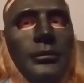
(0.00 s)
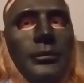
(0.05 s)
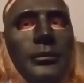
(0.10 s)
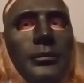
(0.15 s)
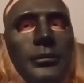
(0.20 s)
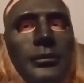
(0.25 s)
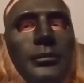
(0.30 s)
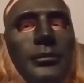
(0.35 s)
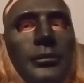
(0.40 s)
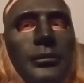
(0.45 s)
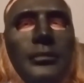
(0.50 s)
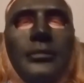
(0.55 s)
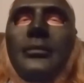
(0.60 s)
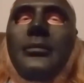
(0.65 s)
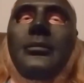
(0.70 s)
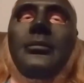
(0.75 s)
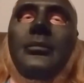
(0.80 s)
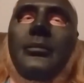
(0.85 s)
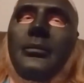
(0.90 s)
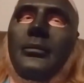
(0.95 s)
This
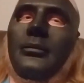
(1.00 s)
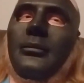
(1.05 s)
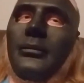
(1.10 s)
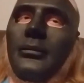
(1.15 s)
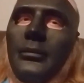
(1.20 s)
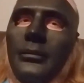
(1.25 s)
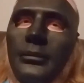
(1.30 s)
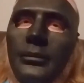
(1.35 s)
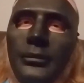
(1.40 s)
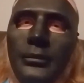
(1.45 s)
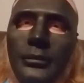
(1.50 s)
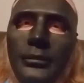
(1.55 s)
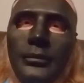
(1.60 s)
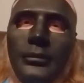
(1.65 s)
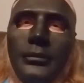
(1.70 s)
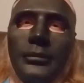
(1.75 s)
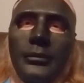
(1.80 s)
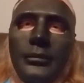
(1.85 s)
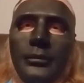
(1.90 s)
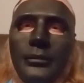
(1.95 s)
black mask looks better
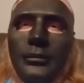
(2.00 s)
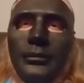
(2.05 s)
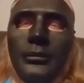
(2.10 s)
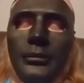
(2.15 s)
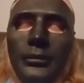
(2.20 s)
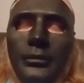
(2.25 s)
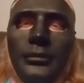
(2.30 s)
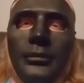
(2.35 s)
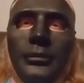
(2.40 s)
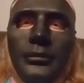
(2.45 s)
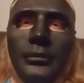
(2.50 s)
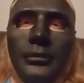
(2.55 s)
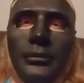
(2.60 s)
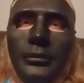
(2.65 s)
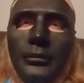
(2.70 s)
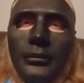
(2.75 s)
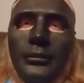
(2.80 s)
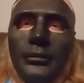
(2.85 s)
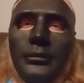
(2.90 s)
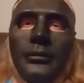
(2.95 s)
than TJ. Well,
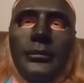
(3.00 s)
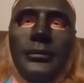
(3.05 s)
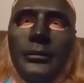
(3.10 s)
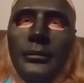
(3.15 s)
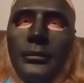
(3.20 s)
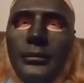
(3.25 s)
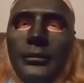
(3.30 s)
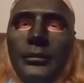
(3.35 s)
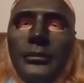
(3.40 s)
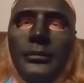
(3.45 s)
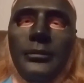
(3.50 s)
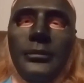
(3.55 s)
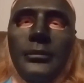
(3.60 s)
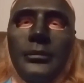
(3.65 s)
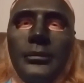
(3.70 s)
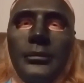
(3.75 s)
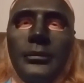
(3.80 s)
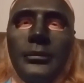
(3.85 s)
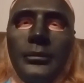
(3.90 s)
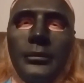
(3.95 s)
white trash
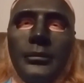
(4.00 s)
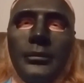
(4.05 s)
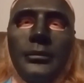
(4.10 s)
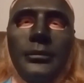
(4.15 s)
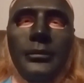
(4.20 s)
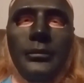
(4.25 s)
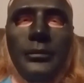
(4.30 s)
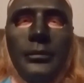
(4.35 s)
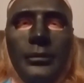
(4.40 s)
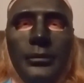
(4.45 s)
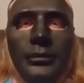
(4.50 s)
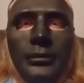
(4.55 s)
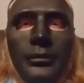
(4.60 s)
would think that.